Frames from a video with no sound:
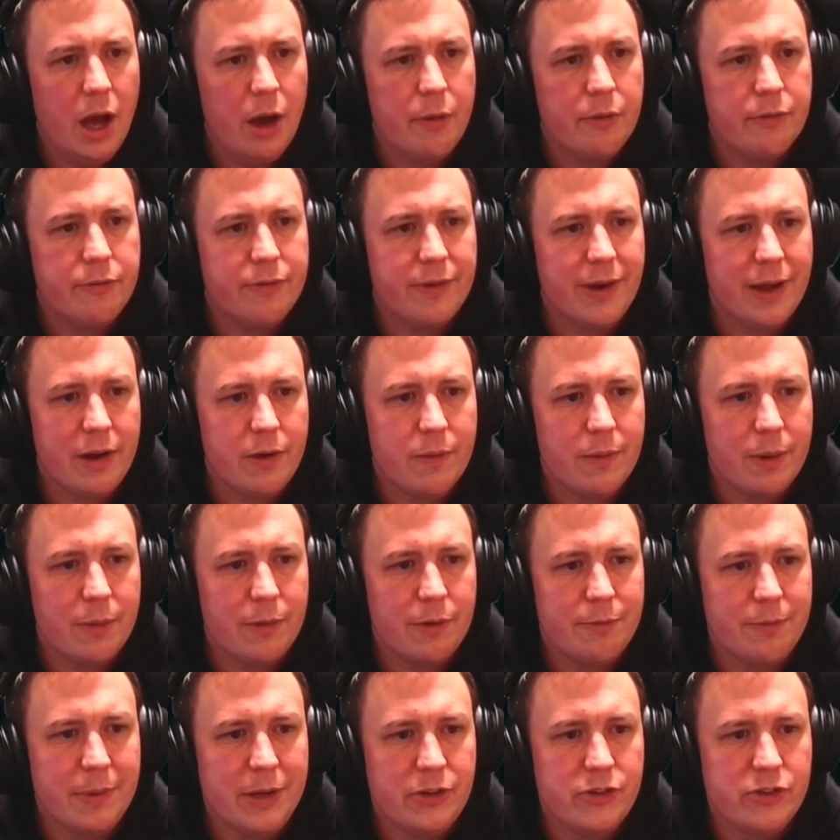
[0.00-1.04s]
Flowering we've
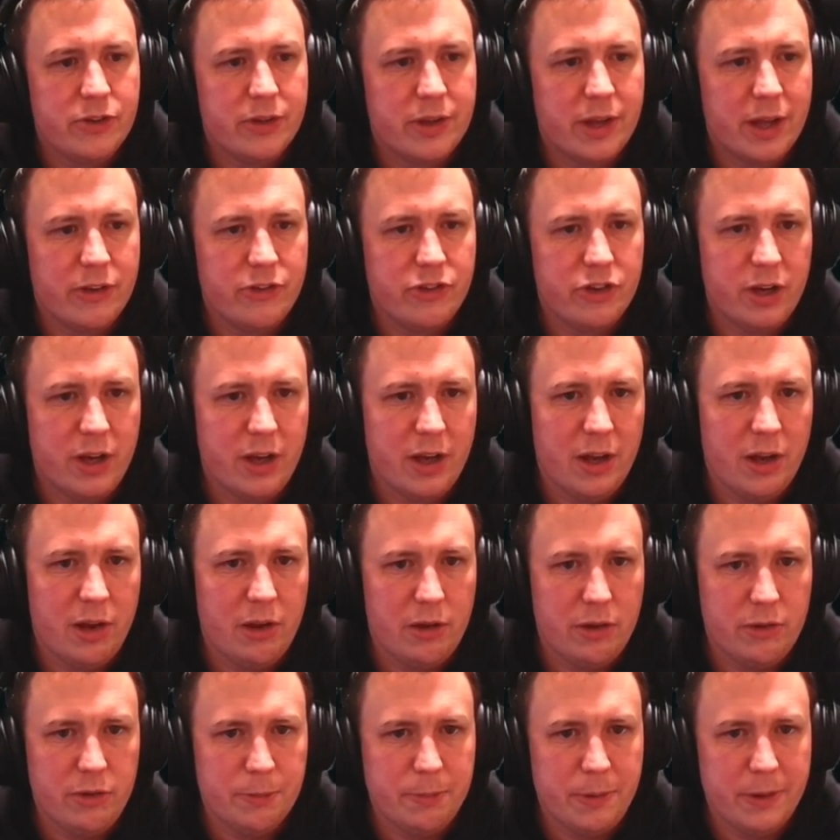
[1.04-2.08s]
mentioned. Hajar,
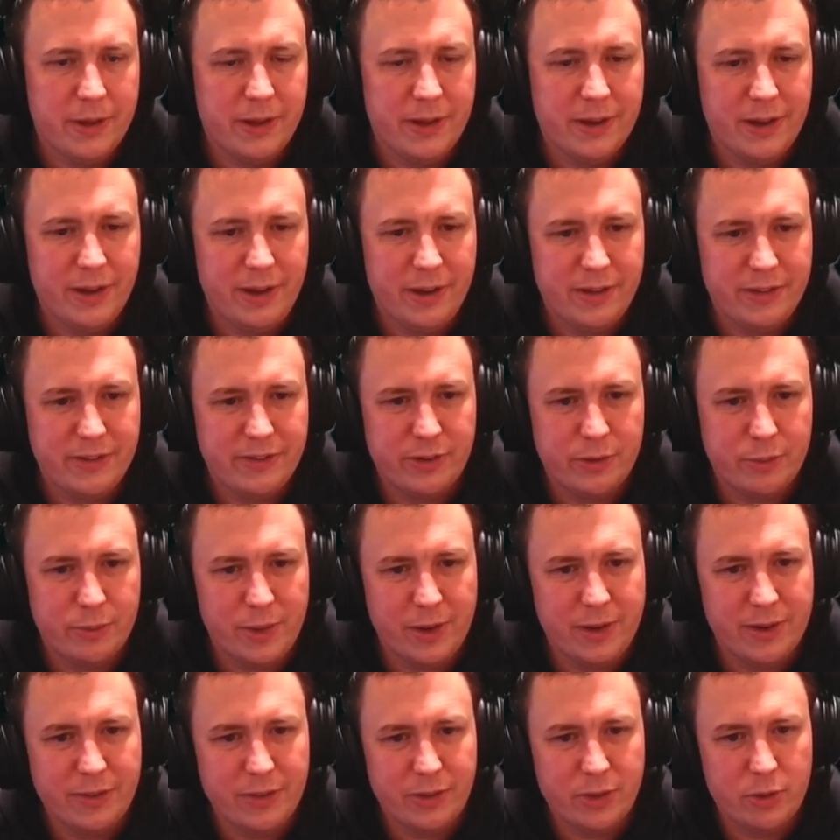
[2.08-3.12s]
Loyal Bodyguard, is the red
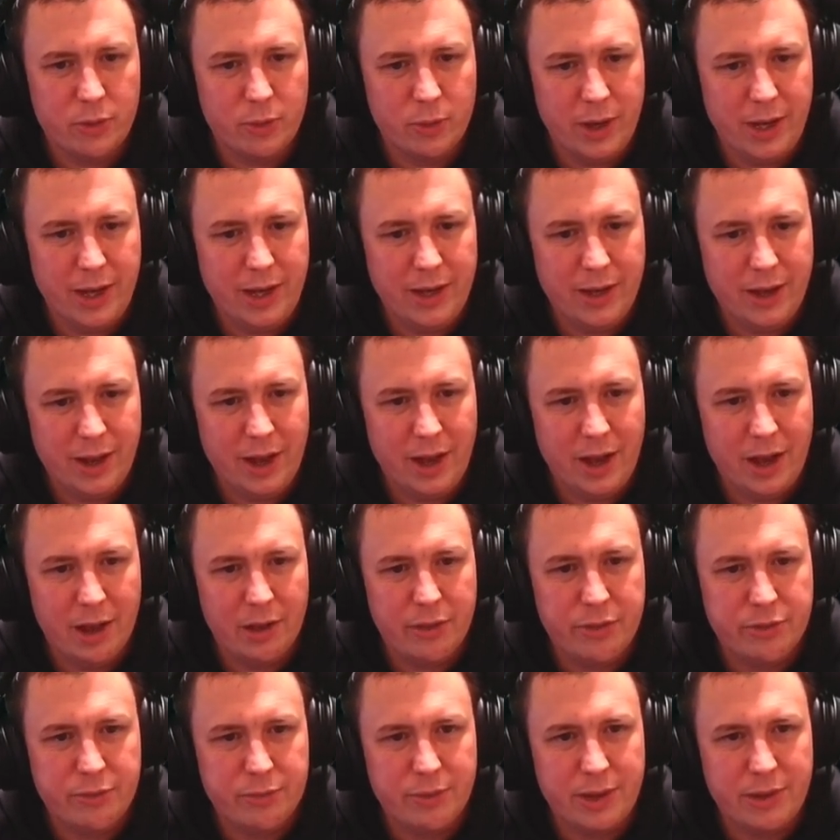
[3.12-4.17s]
and the green
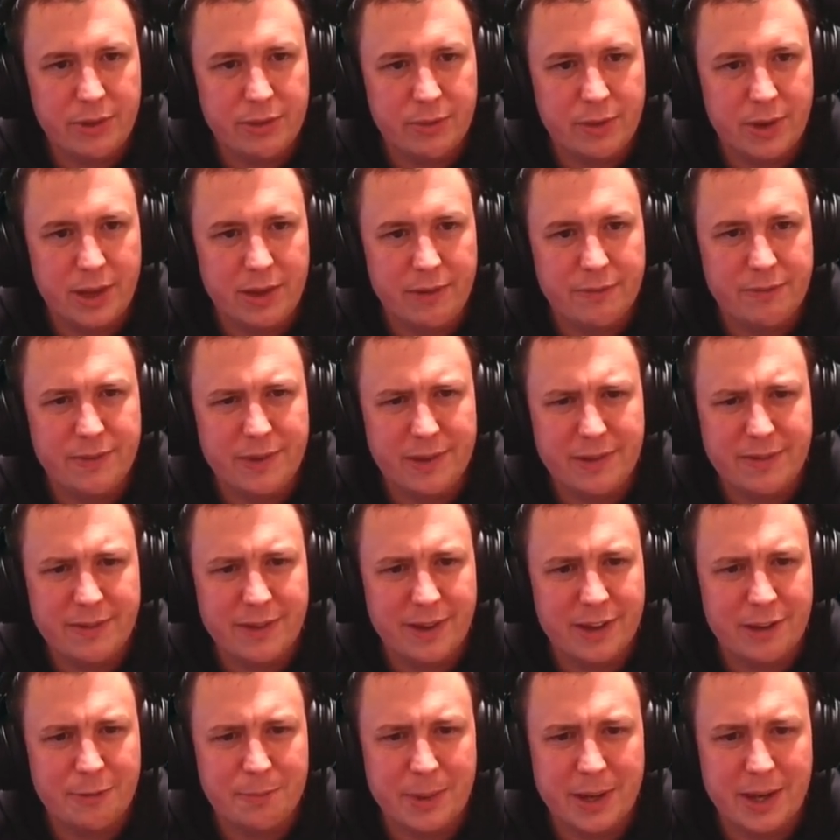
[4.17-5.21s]
3/3. Feels like
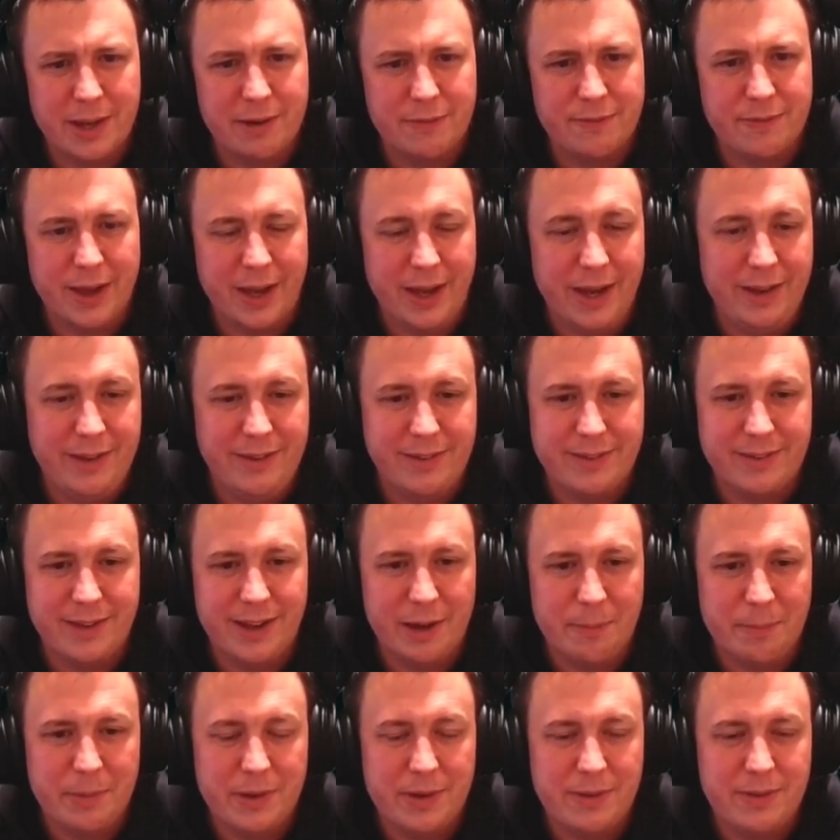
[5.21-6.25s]
it's been out for ages now,
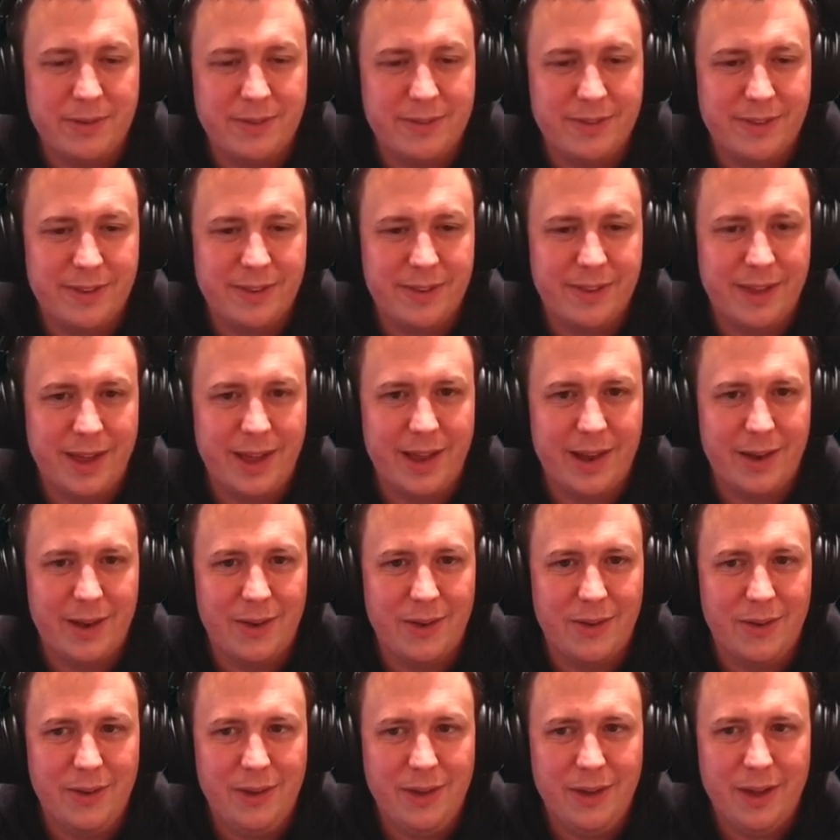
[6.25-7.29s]
but it isn't that
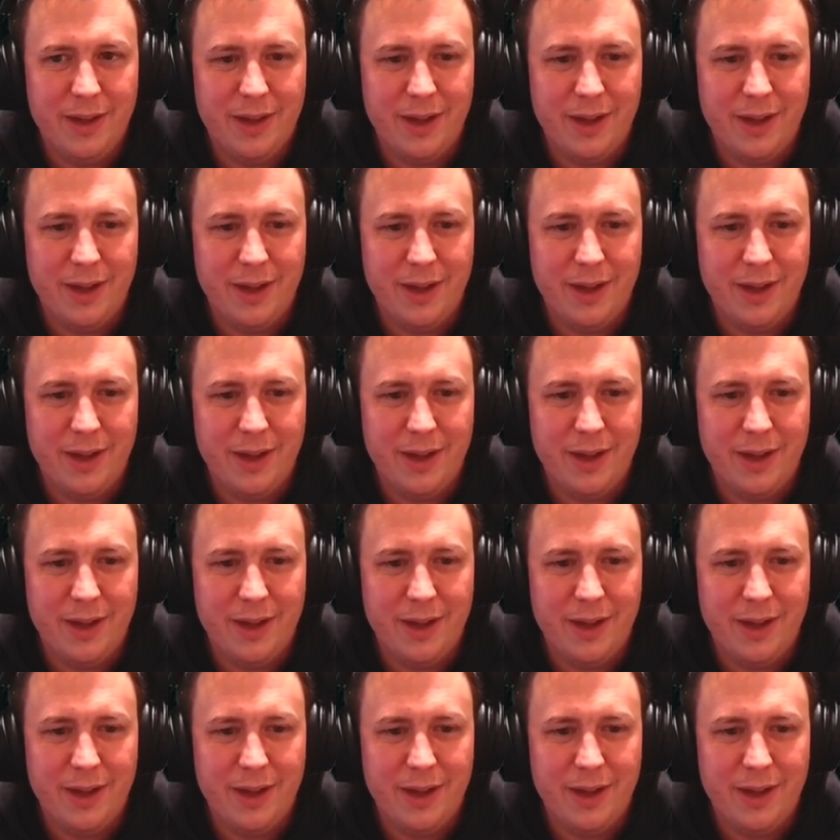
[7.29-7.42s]
long.